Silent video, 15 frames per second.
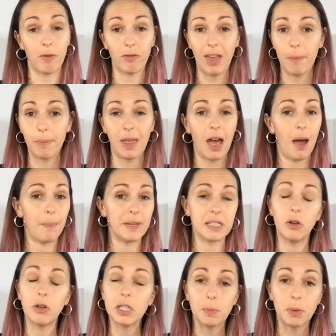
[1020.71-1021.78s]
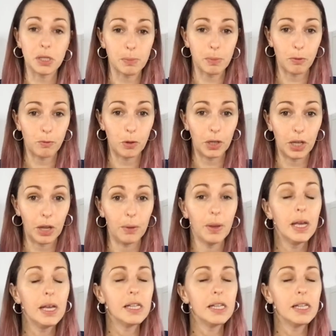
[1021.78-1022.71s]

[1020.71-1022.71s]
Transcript: I've kept that up as long as possible for you.